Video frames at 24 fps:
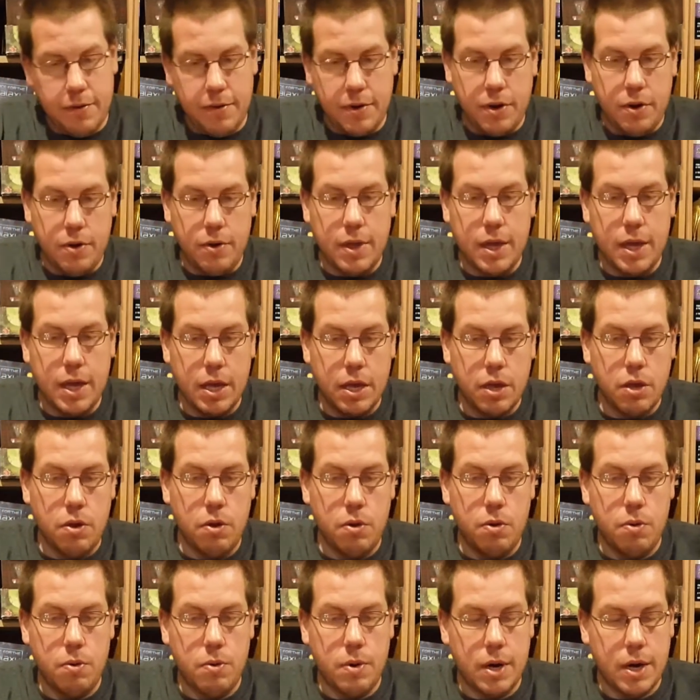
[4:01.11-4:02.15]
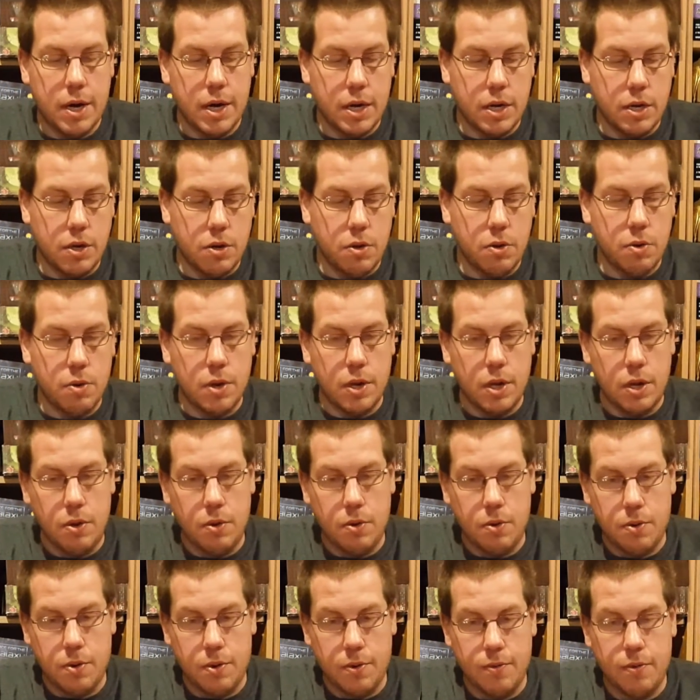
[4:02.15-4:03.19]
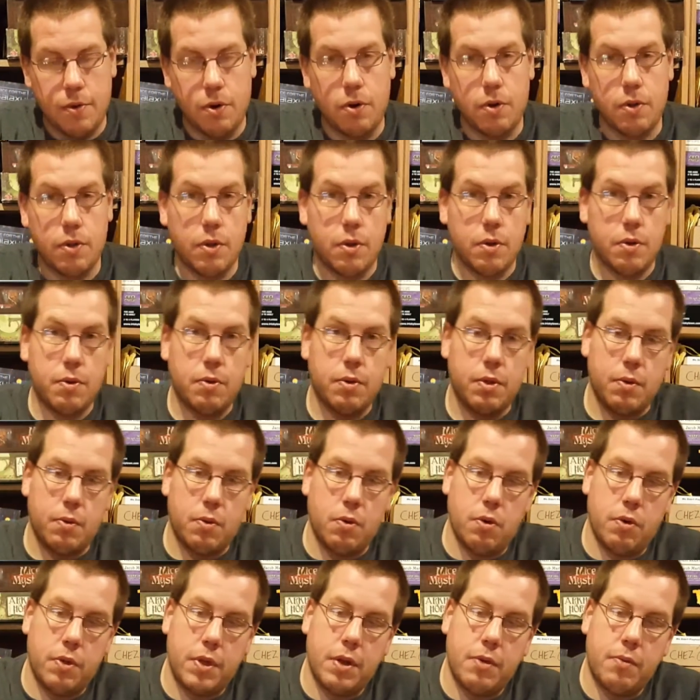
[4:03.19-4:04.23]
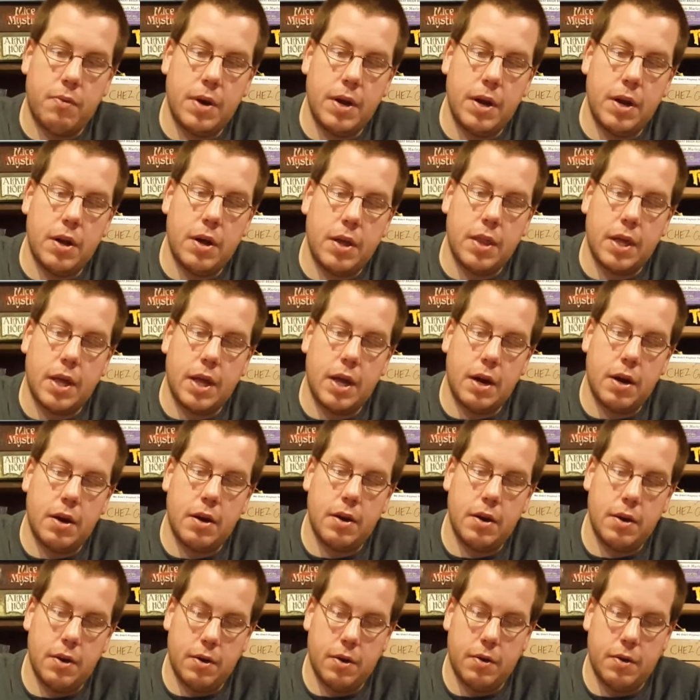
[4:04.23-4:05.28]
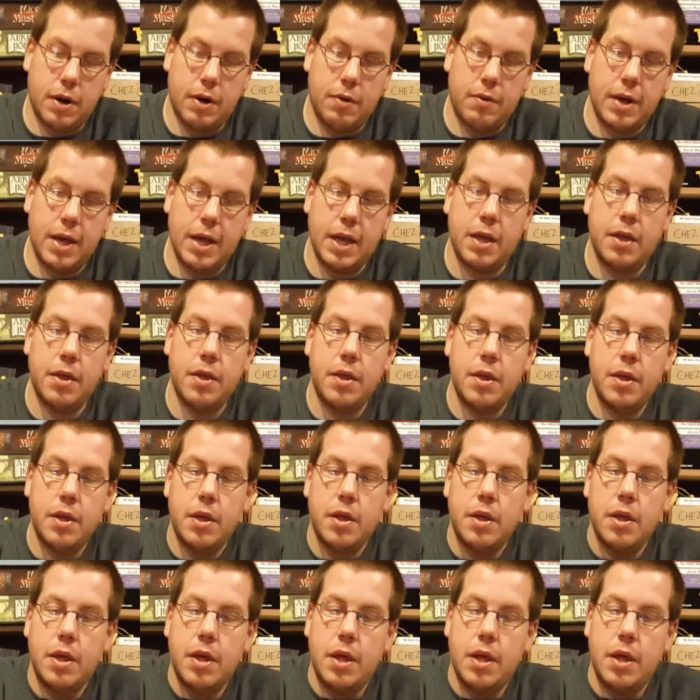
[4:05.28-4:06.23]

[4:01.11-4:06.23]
and if you do that, you follow the rules that are written on the card right away.